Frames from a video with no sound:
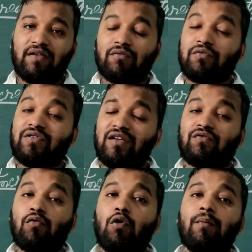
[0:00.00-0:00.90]
So see,
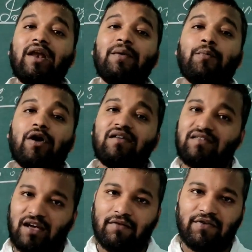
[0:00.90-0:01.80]
so many points
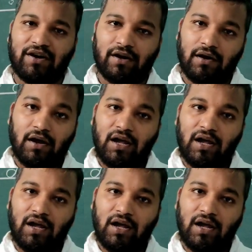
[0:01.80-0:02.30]
they have written.